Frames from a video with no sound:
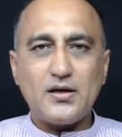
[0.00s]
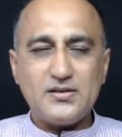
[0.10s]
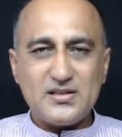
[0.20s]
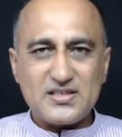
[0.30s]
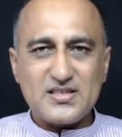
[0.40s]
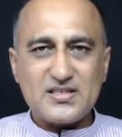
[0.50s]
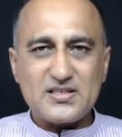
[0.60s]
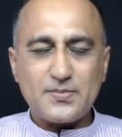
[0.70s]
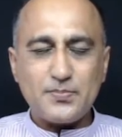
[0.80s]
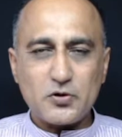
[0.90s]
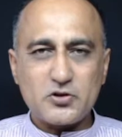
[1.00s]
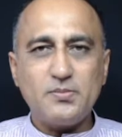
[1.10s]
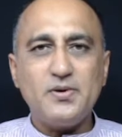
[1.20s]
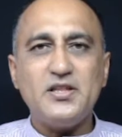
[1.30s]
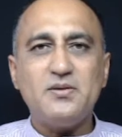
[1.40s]
This is
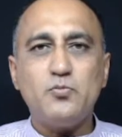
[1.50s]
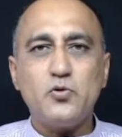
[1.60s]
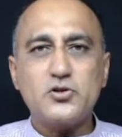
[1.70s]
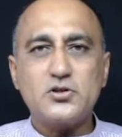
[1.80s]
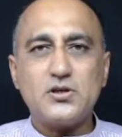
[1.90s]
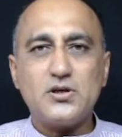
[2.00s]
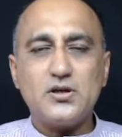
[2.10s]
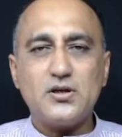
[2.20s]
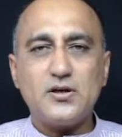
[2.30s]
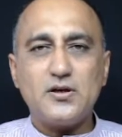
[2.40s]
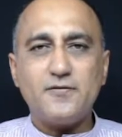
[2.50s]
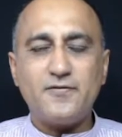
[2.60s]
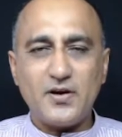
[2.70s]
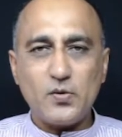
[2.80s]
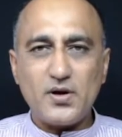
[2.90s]
possibly the most
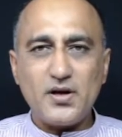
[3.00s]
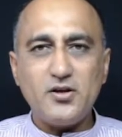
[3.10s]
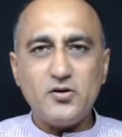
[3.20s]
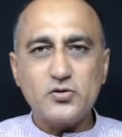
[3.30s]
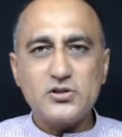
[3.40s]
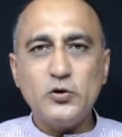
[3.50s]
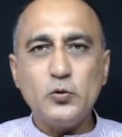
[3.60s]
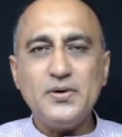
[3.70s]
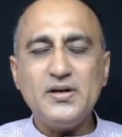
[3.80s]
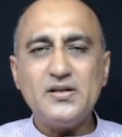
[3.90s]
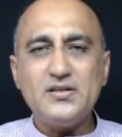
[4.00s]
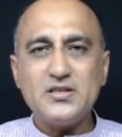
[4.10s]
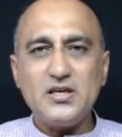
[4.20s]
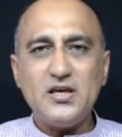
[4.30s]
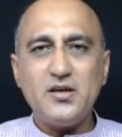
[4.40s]
frequently used loop in
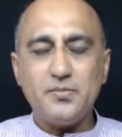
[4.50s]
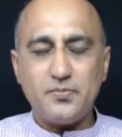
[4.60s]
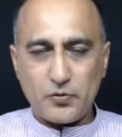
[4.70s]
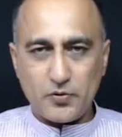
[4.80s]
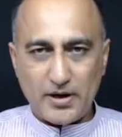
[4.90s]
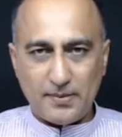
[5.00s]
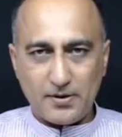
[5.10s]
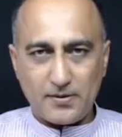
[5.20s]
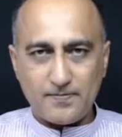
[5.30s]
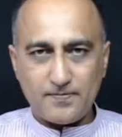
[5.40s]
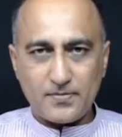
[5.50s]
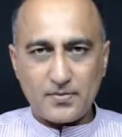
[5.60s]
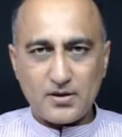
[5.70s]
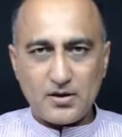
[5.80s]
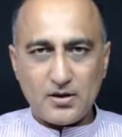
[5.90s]
C programming.
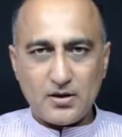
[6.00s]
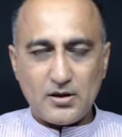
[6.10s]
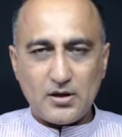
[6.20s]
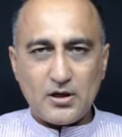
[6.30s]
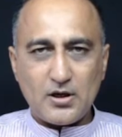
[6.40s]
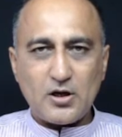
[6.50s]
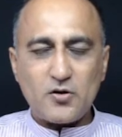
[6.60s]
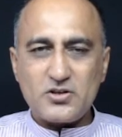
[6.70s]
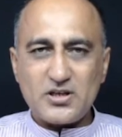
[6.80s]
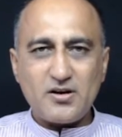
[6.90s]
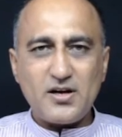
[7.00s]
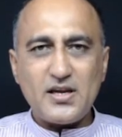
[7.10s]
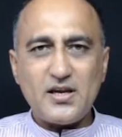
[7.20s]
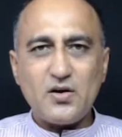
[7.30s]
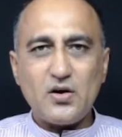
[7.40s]
Now
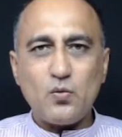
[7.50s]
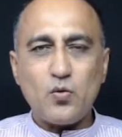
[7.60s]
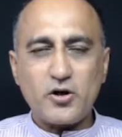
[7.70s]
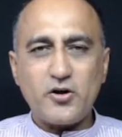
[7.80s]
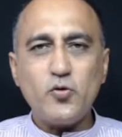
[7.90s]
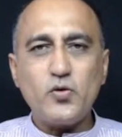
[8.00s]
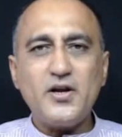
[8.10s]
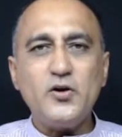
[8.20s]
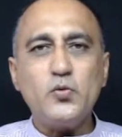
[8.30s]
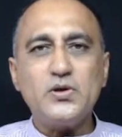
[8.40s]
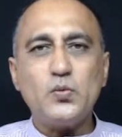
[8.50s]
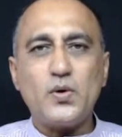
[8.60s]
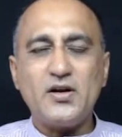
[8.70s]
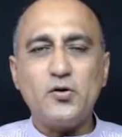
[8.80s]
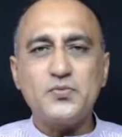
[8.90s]
generally whatever you can do with
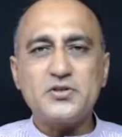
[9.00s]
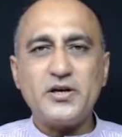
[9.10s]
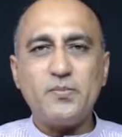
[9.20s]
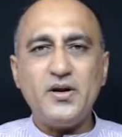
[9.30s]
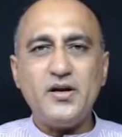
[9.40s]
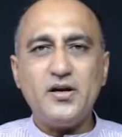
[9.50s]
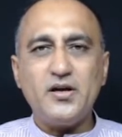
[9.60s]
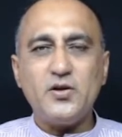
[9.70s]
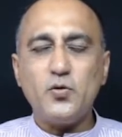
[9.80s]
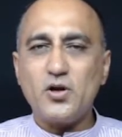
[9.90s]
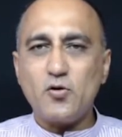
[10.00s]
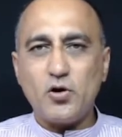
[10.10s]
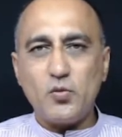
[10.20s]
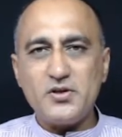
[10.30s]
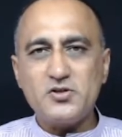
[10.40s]
one loop statement you can
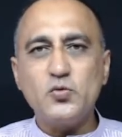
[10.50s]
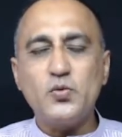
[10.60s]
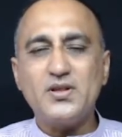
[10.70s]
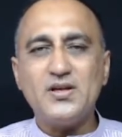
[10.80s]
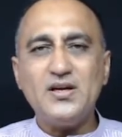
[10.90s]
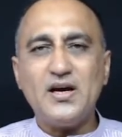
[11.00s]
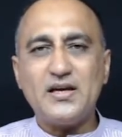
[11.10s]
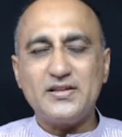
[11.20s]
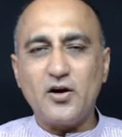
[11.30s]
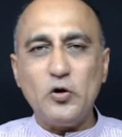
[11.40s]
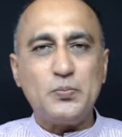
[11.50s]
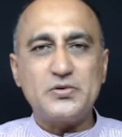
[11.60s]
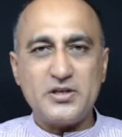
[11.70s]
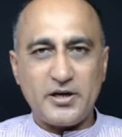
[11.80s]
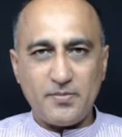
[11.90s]
always do with the other loop
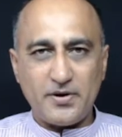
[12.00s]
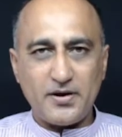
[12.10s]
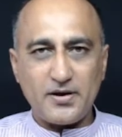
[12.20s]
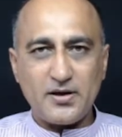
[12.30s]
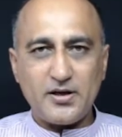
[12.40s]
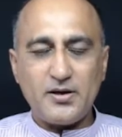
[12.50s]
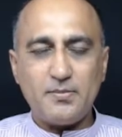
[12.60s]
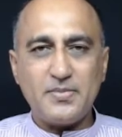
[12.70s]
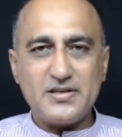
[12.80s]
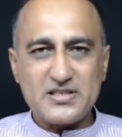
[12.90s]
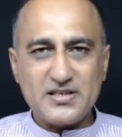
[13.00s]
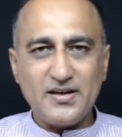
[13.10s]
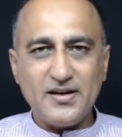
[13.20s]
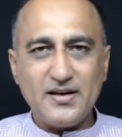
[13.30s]
statement but still